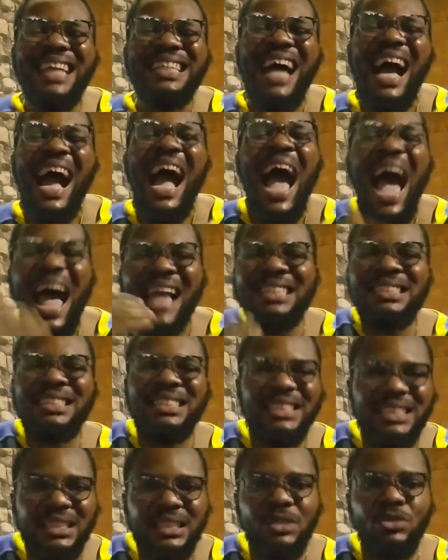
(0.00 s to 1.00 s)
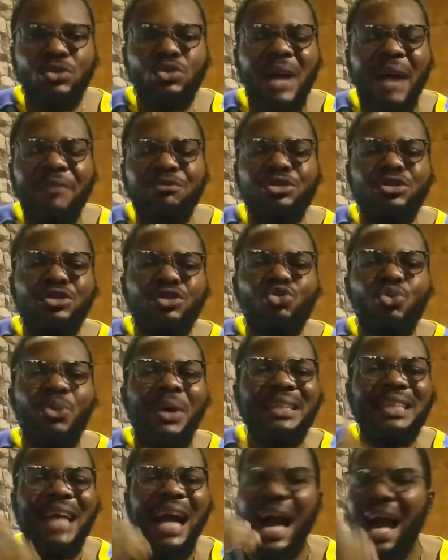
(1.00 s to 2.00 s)
enhances. You have to use it
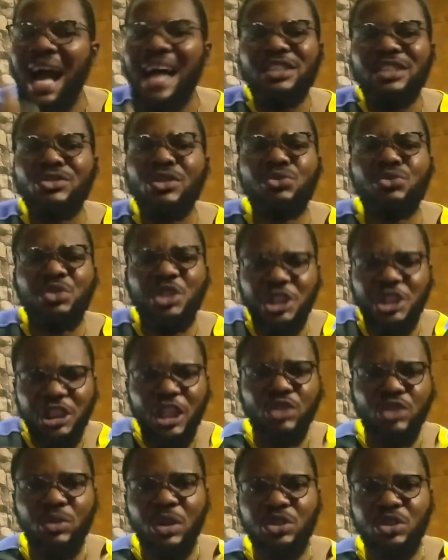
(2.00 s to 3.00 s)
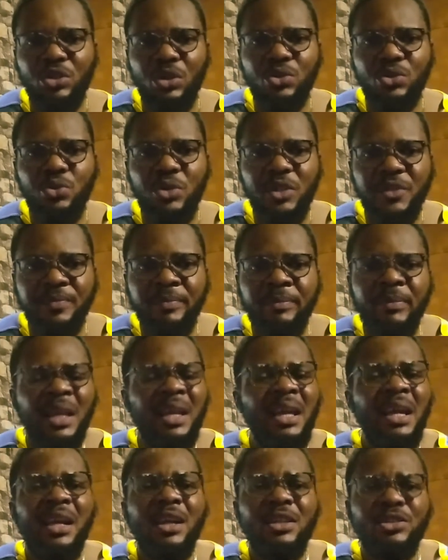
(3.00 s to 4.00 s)
to enhance, not to change what you're doing.
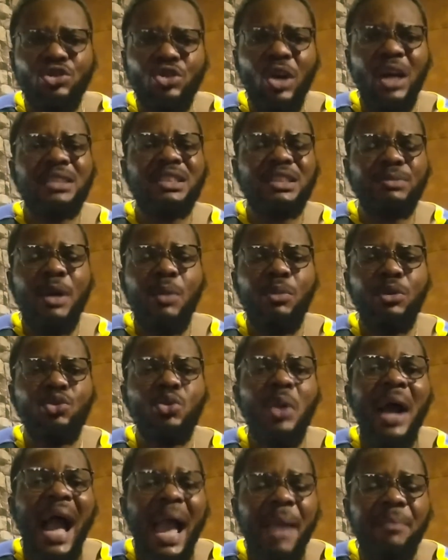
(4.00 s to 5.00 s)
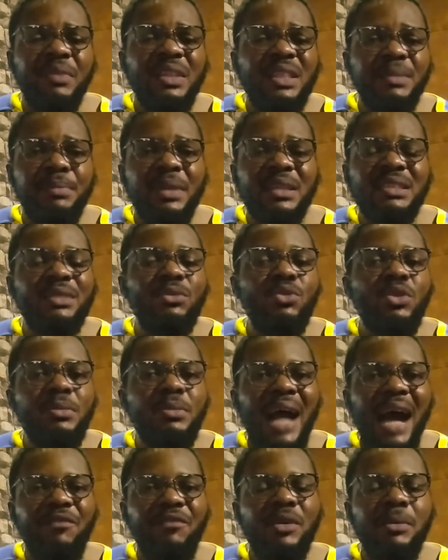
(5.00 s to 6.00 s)
Just the way we do hybrid mixing, we
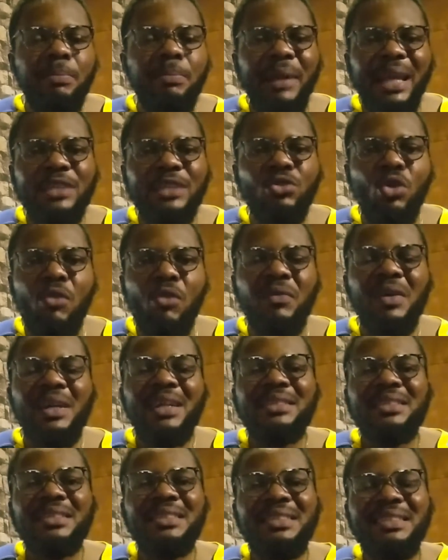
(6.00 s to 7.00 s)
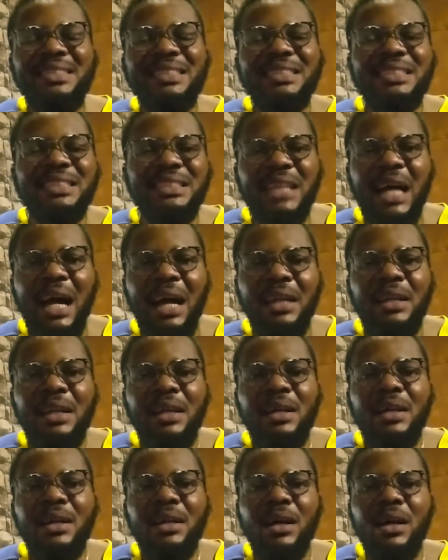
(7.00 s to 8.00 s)
have a blend of the digital
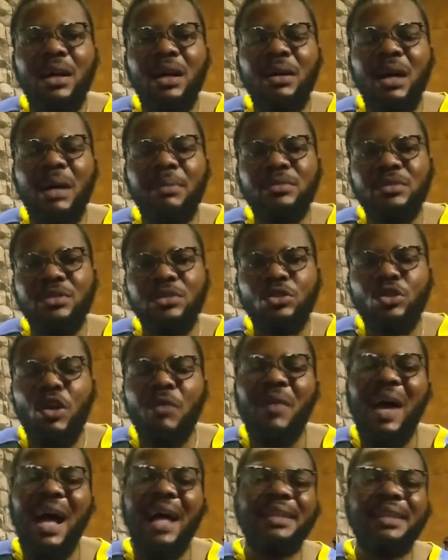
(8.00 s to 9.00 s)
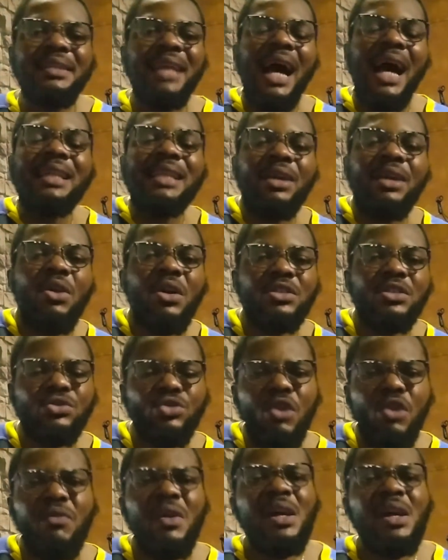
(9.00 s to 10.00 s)
stuff and the analog
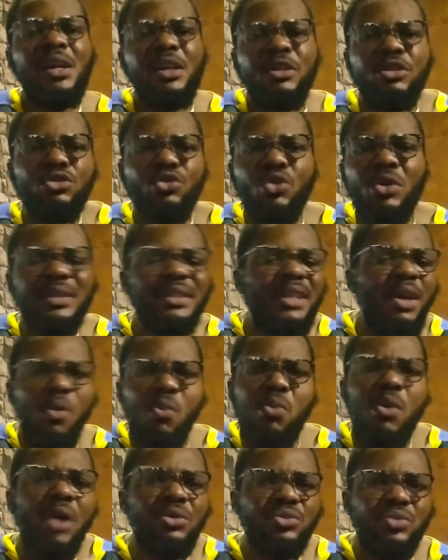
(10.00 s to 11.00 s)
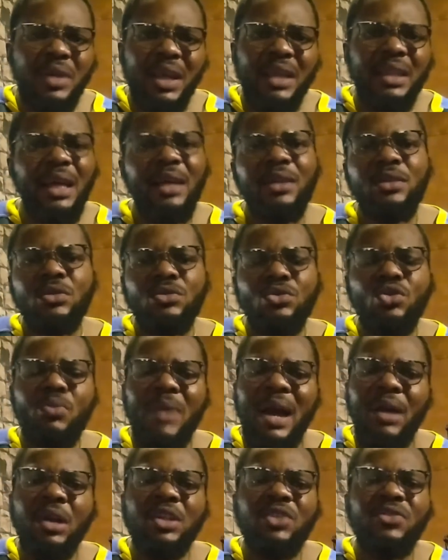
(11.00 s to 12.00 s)
stuff, you know, they work together. So
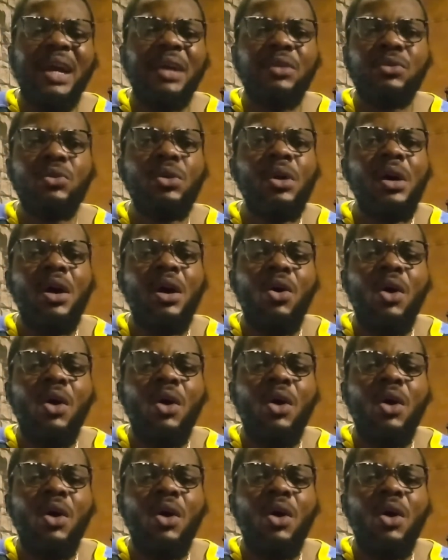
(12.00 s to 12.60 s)
we are not trying to